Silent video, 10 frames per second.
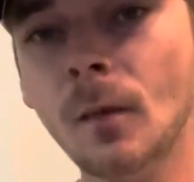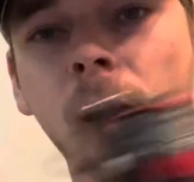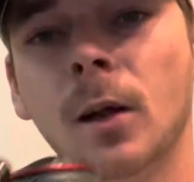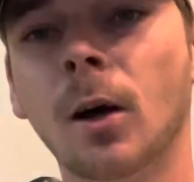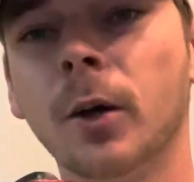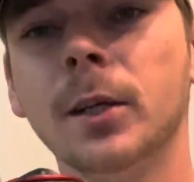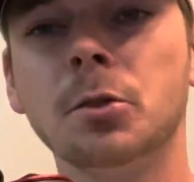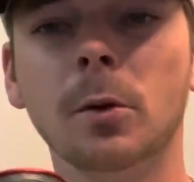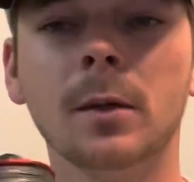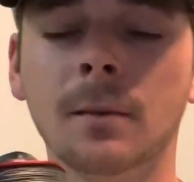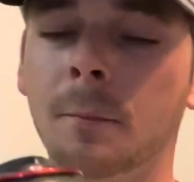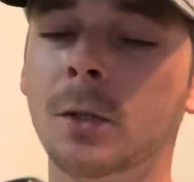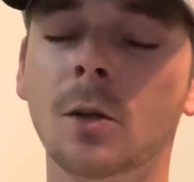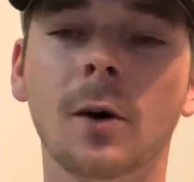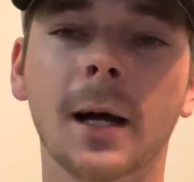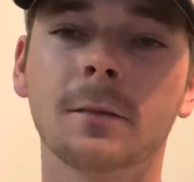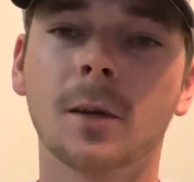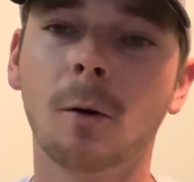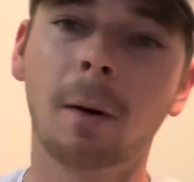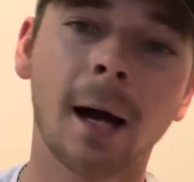go get you you don't have to
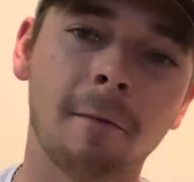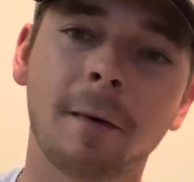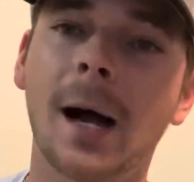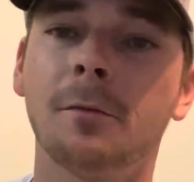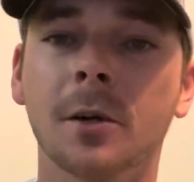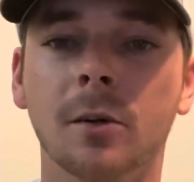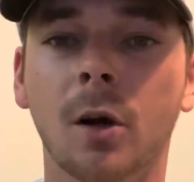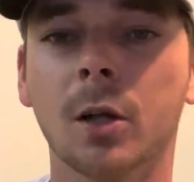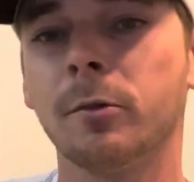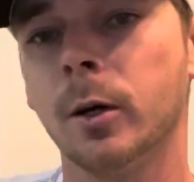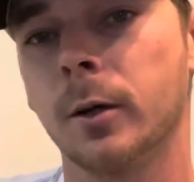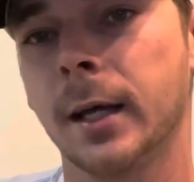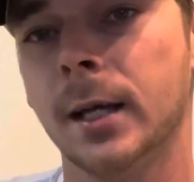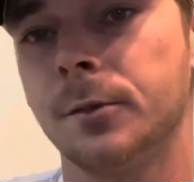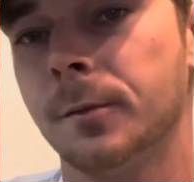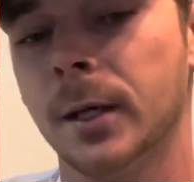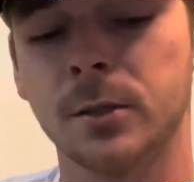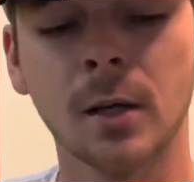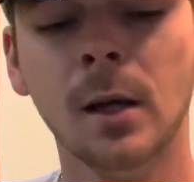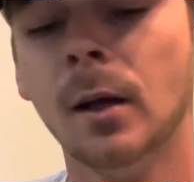go buy a $500 reel to catch
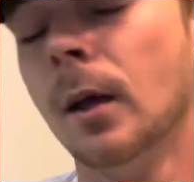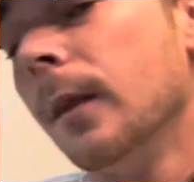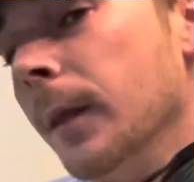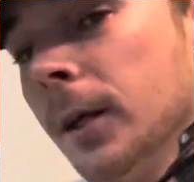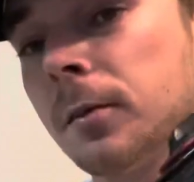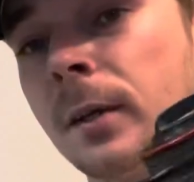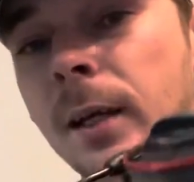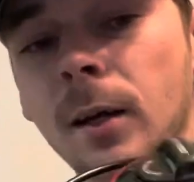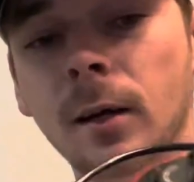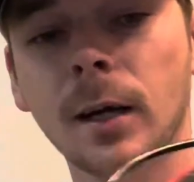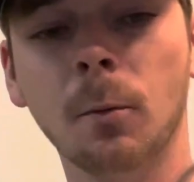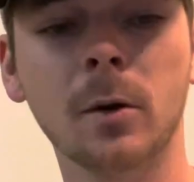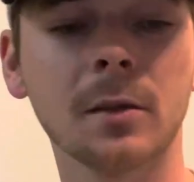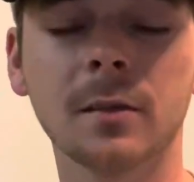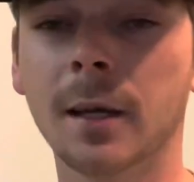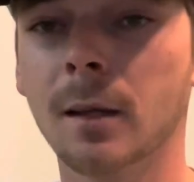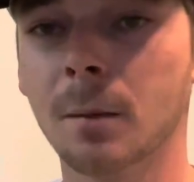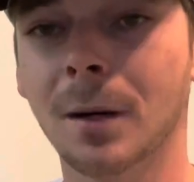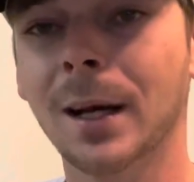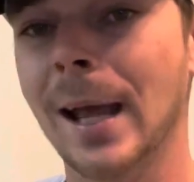fish. This one here, I want to say they're
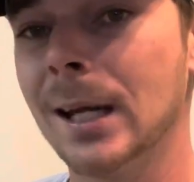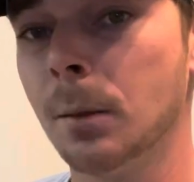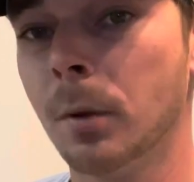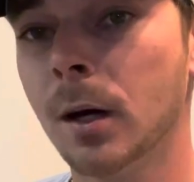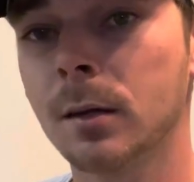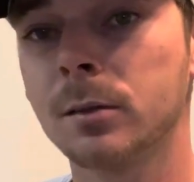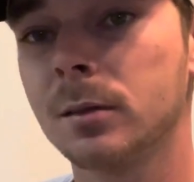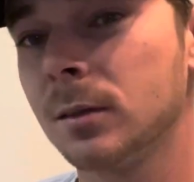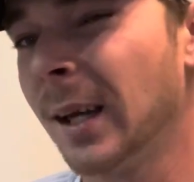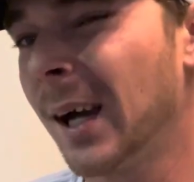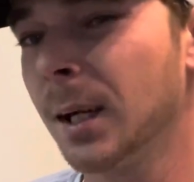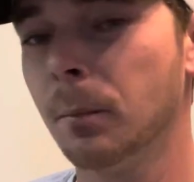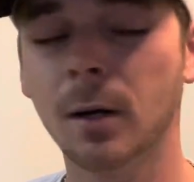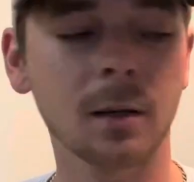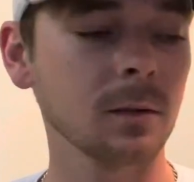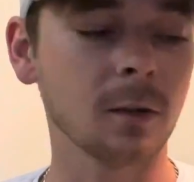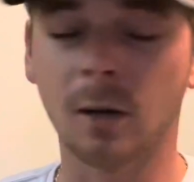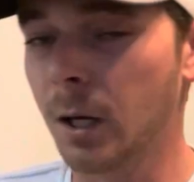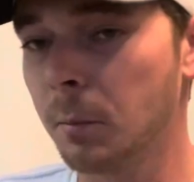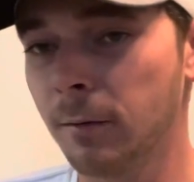about 80 bucks, 90 bucks.
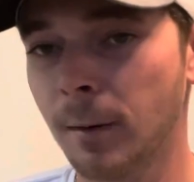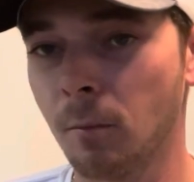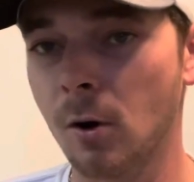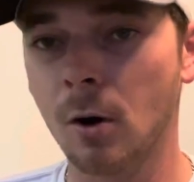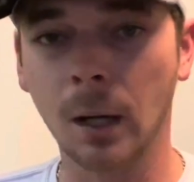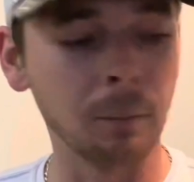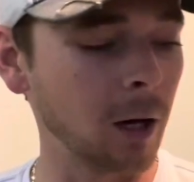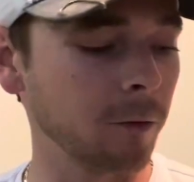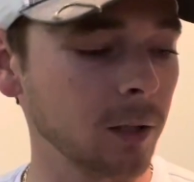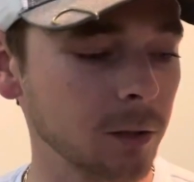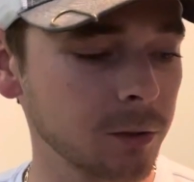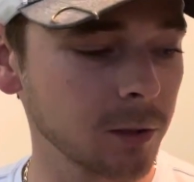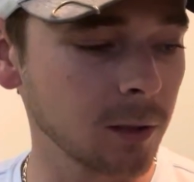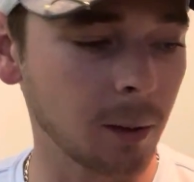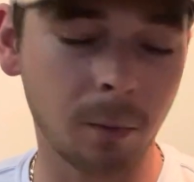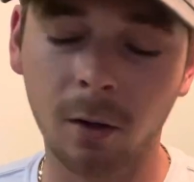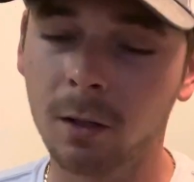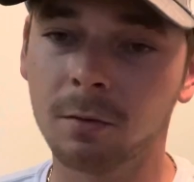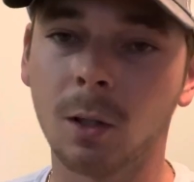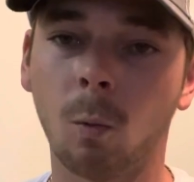Correct me if I'm wrong. I'm not really sure. I bought
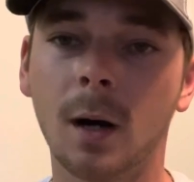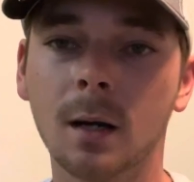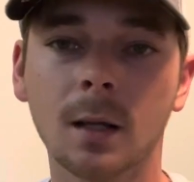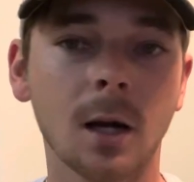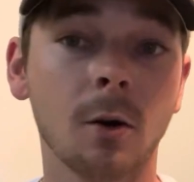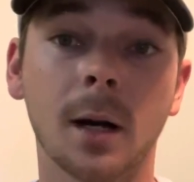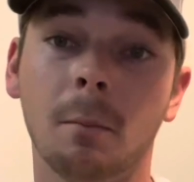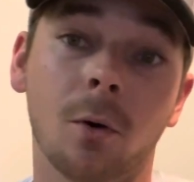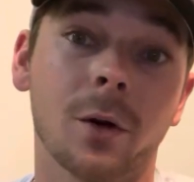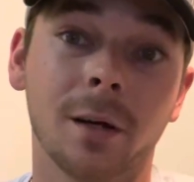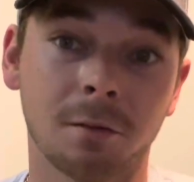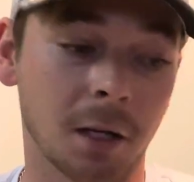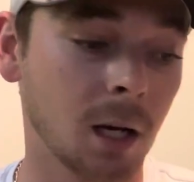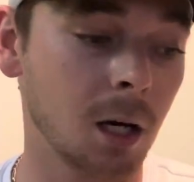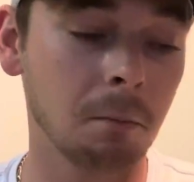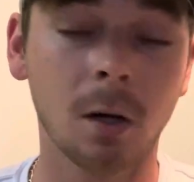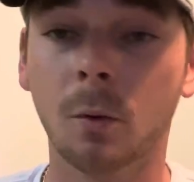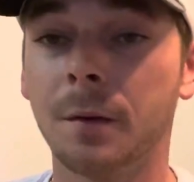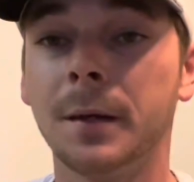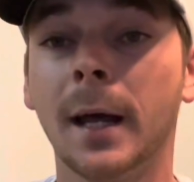this one a while ago, and I bought it as a combo
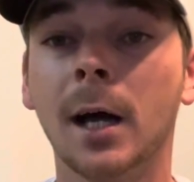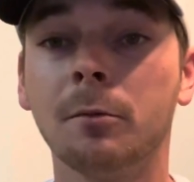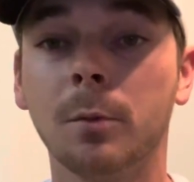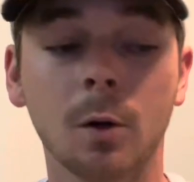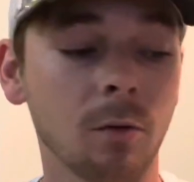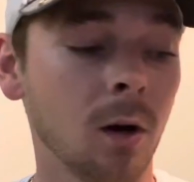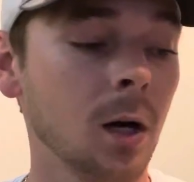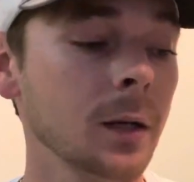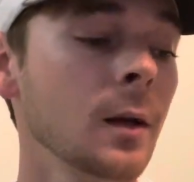with a 9-foot rod.